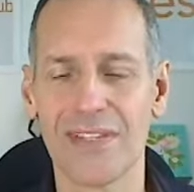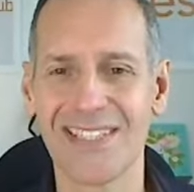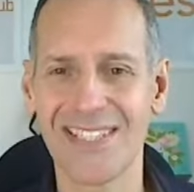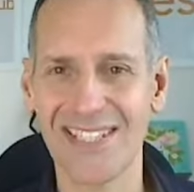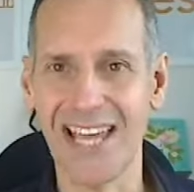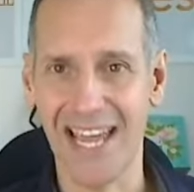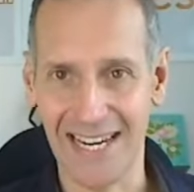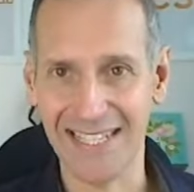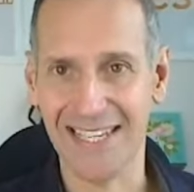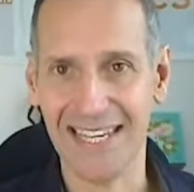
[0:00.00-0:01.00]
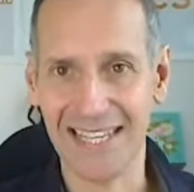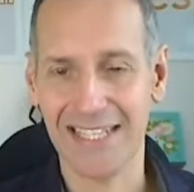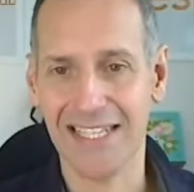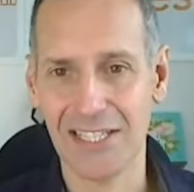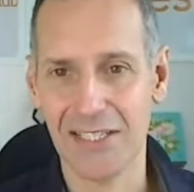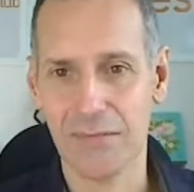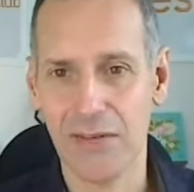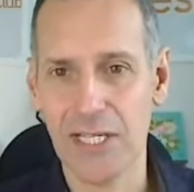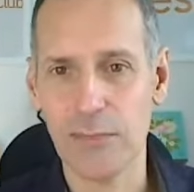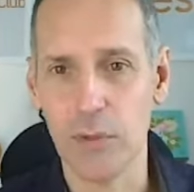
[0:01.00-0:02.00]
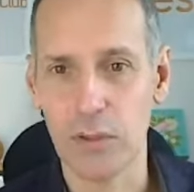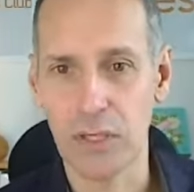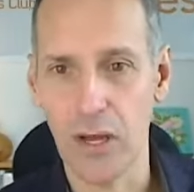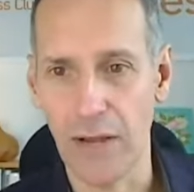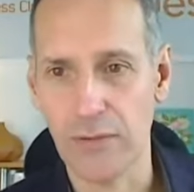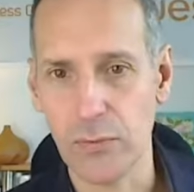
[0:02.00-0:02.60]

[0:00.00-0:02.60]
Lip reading: said in this Facebook Live,